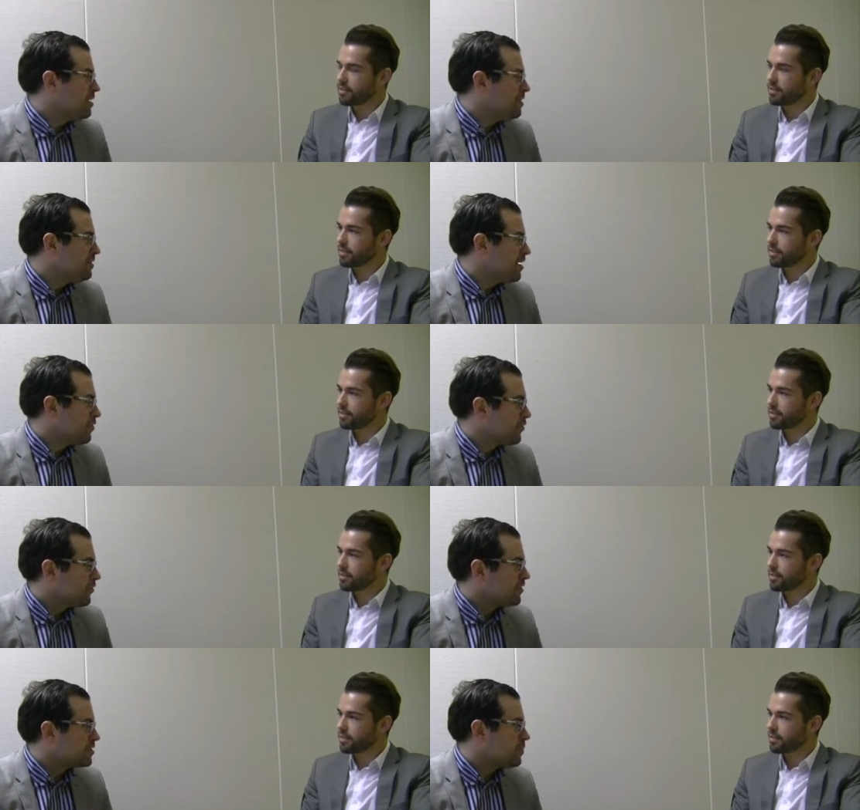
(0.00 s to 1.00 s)
Speaker 1: been there
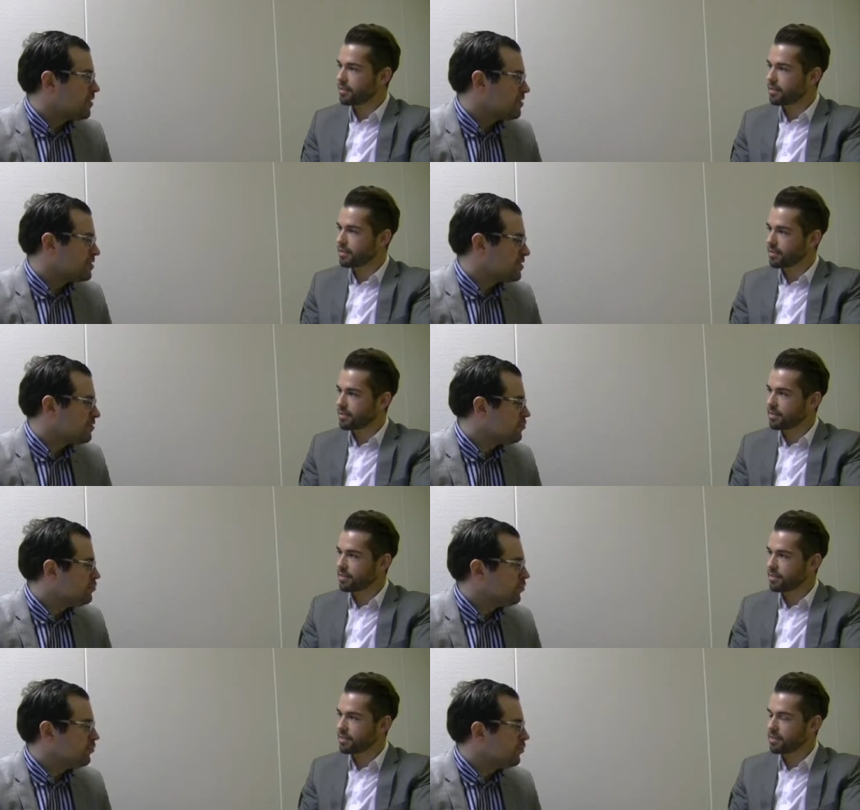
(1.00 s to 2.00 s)
or experienced it, you
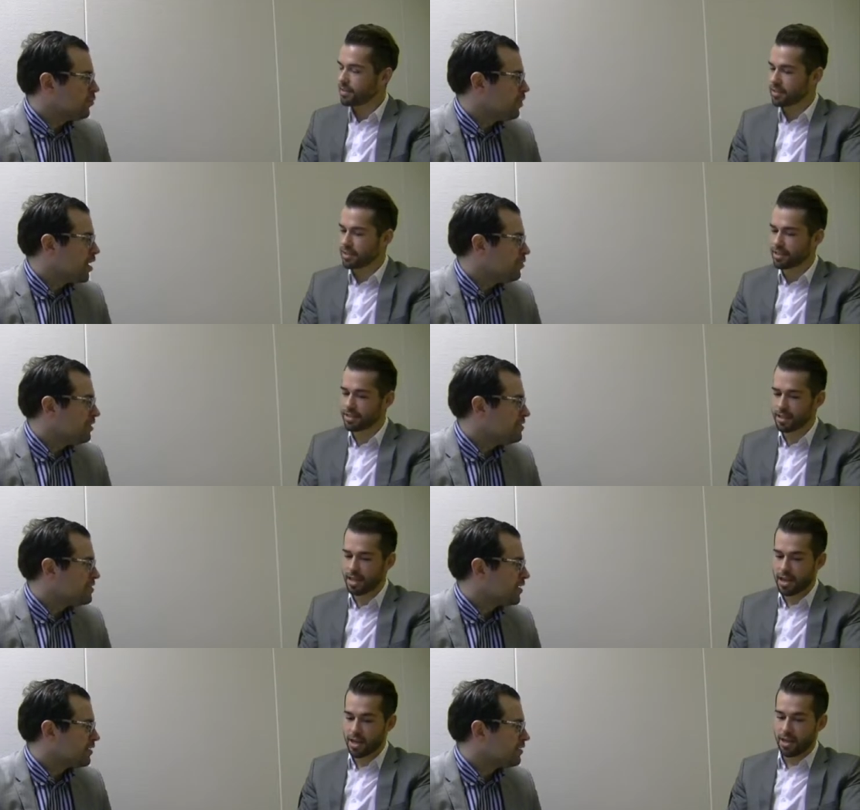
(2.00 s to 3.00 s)
don't know how it
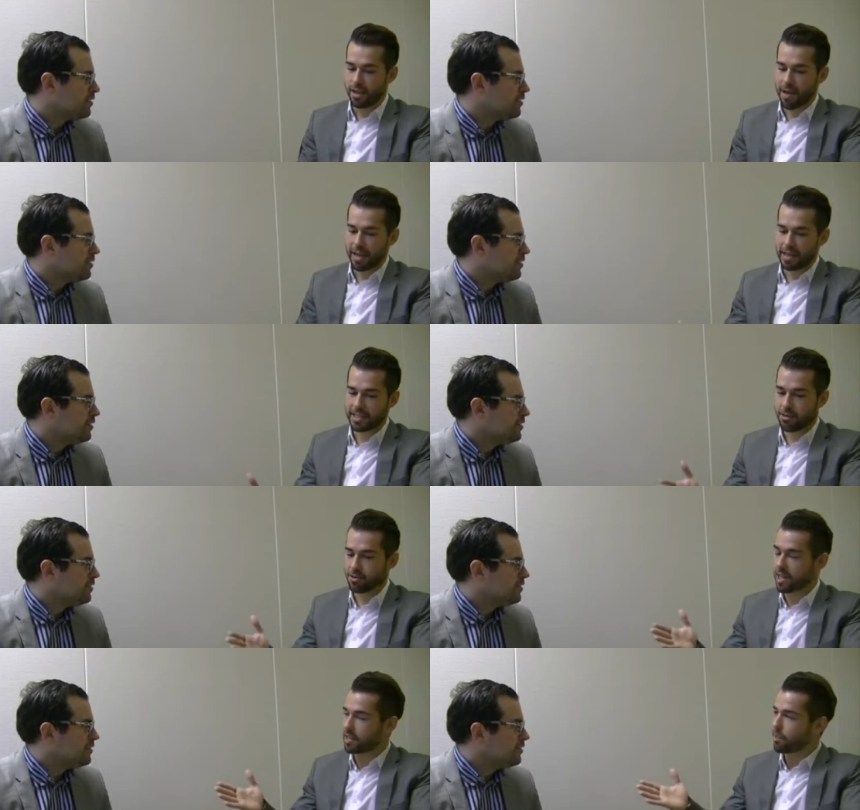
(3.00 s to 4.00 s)
is then. In my case, in
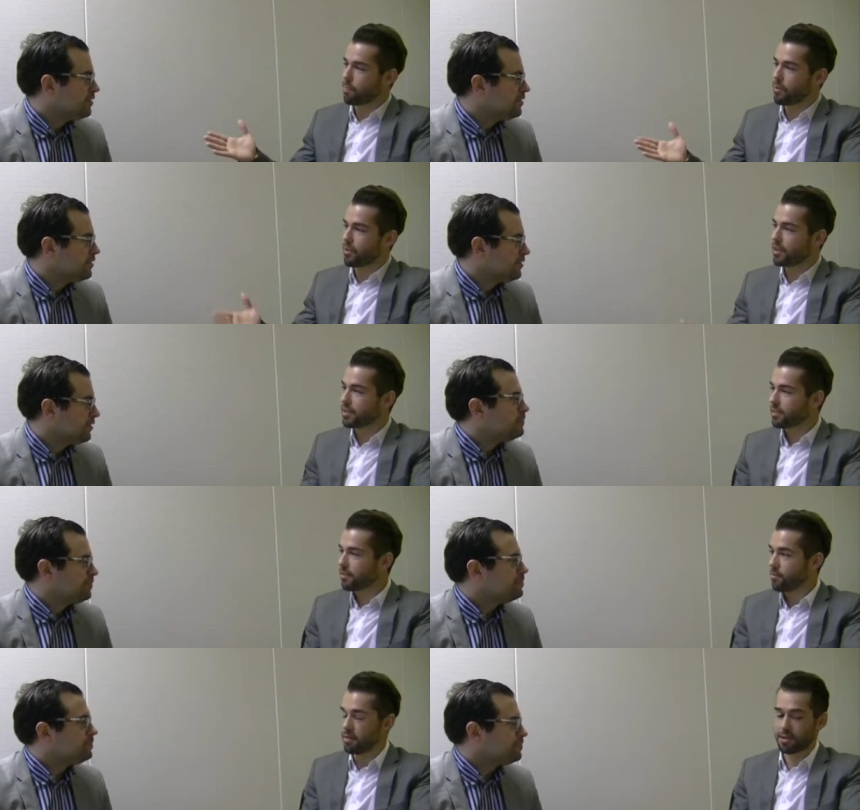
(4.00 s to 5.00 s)
construction
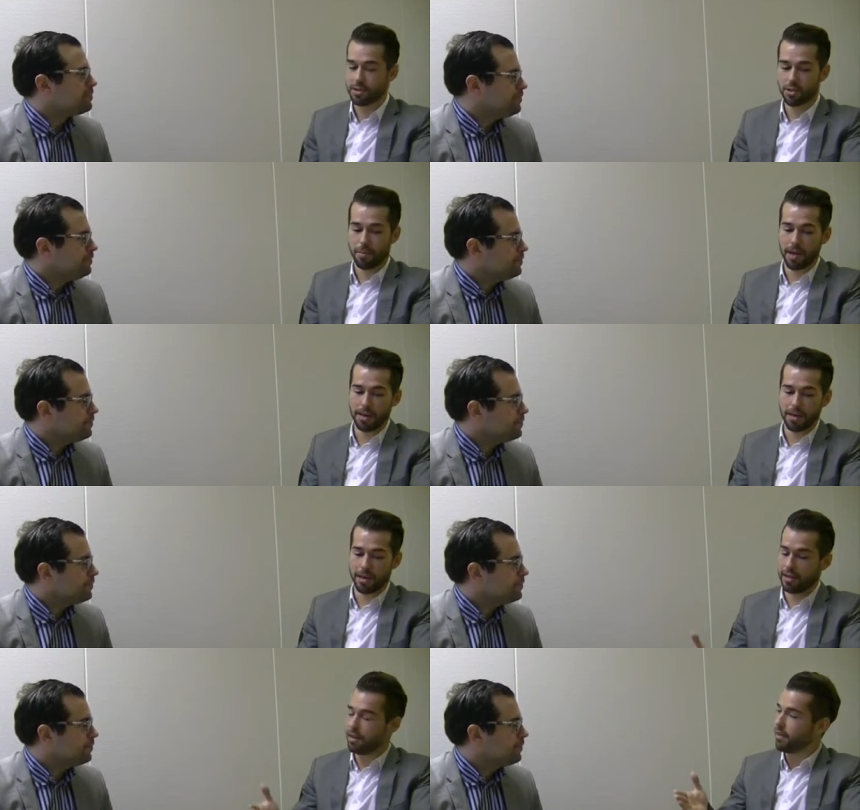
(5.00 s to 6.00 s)
projects, when
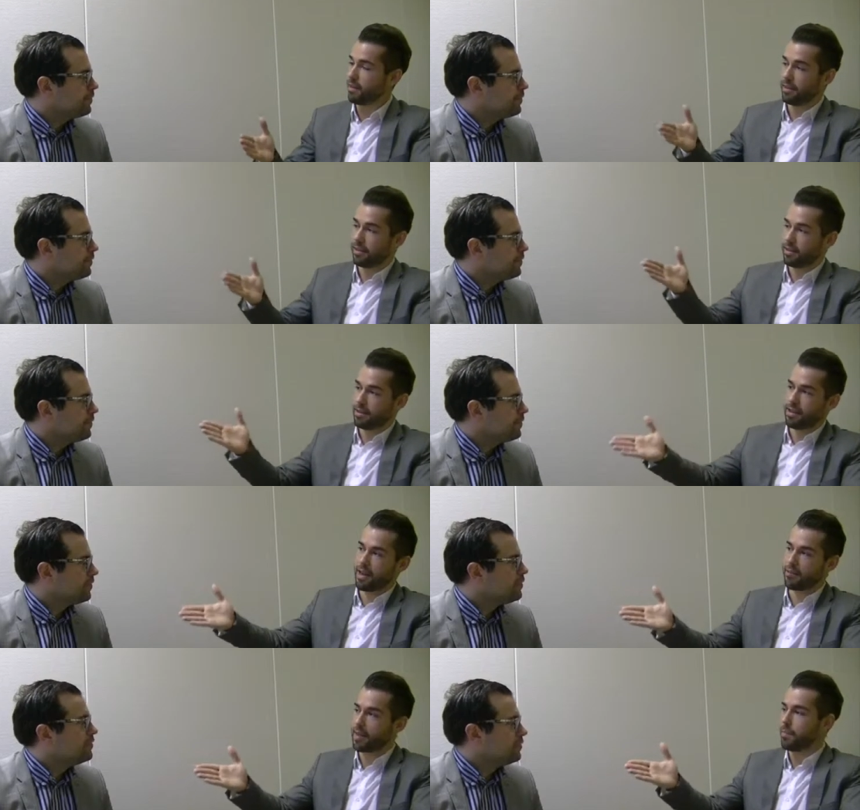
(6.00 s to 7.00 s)
somebody
Speaker 2: uh,
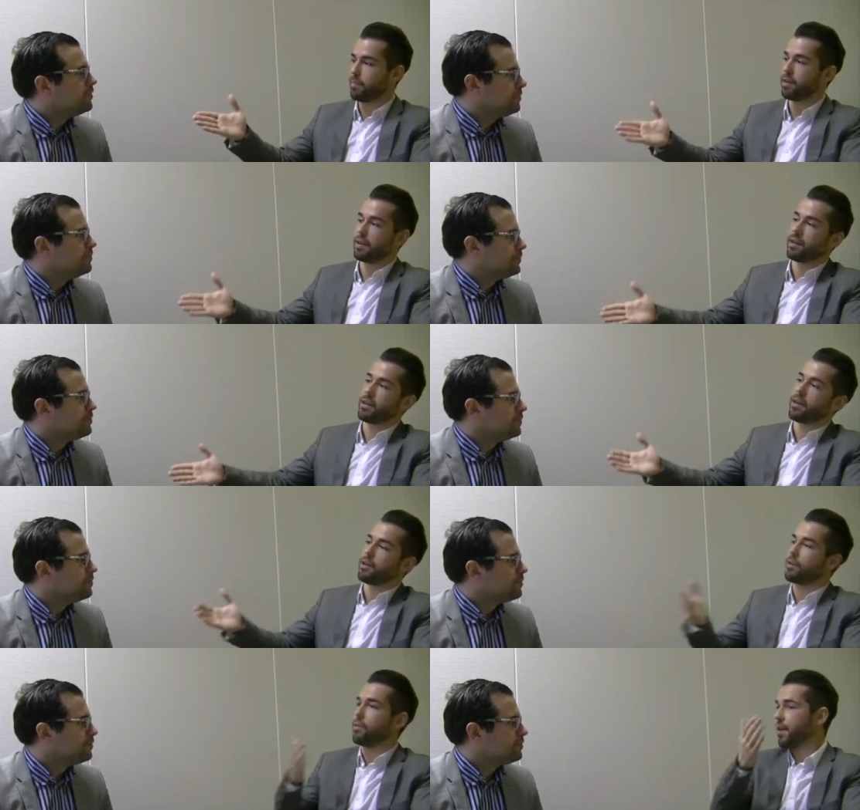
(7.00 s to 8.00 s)
like them mm.
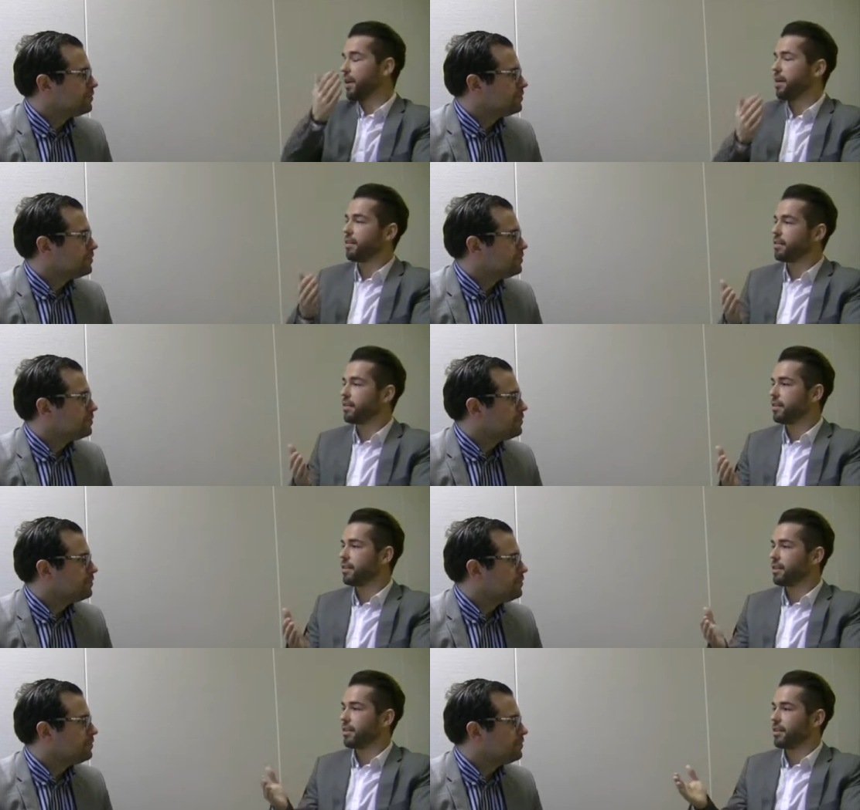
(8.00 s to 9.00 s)
come here,
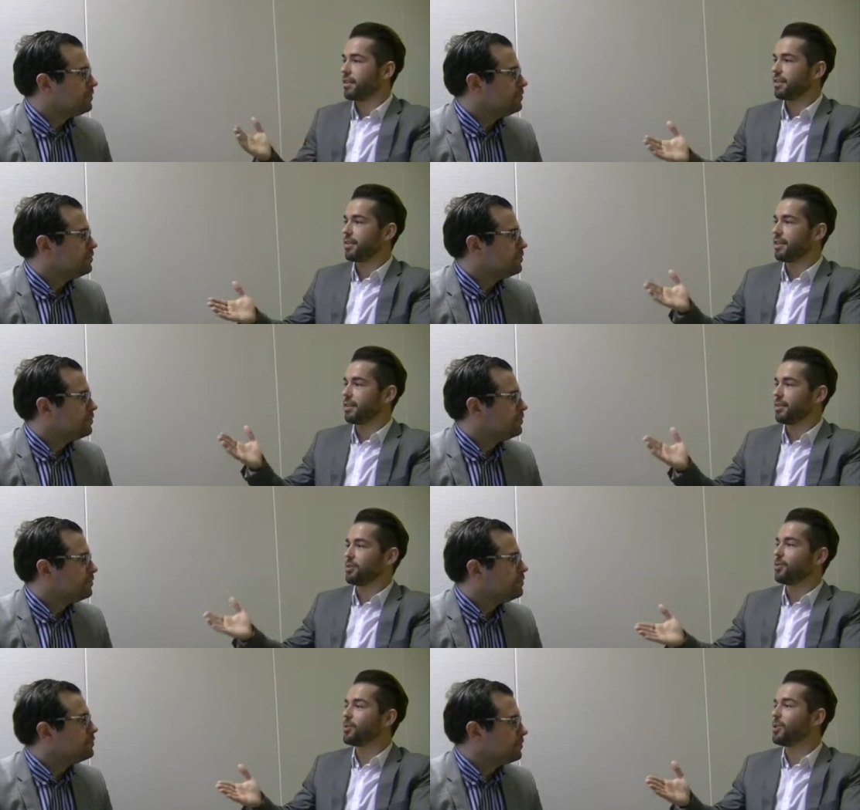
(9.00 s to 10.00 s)
mm. uh,
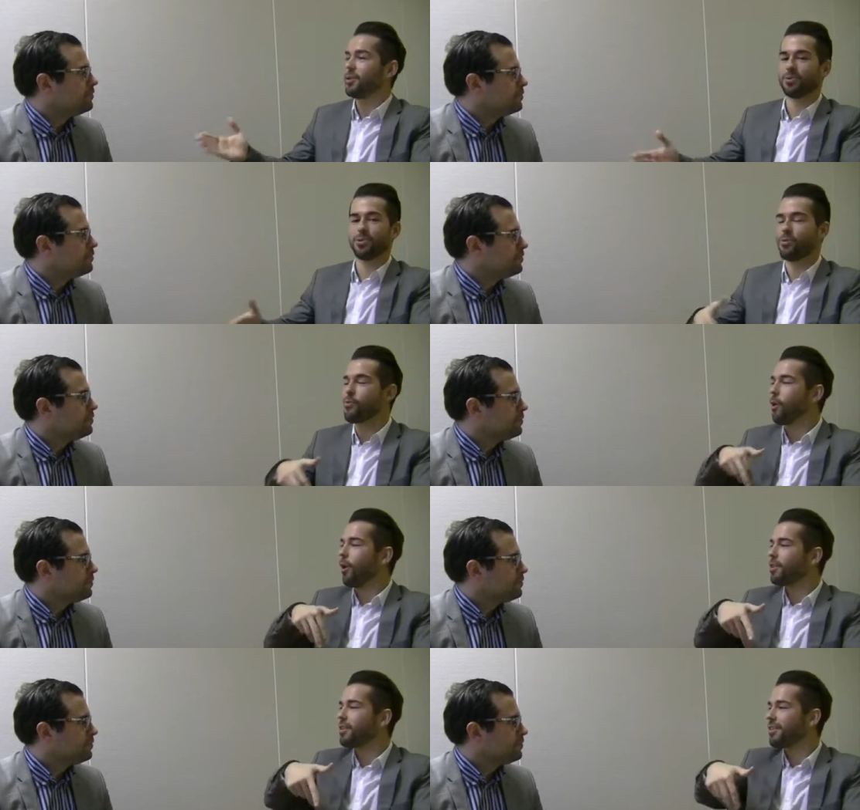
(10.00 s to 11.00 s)
don't know to
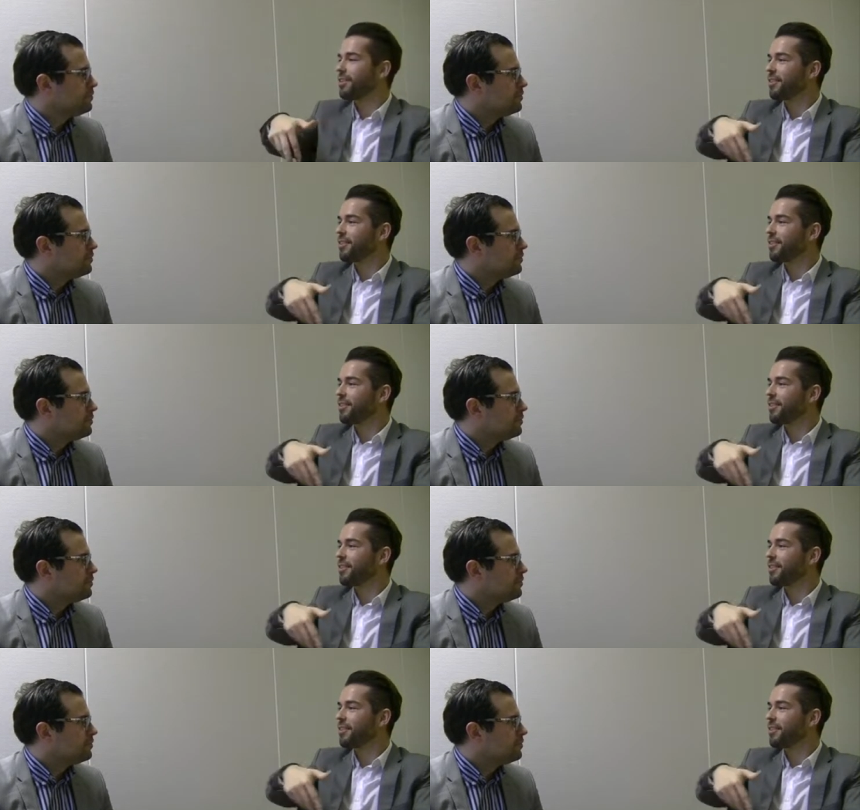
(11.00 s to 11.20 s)
walk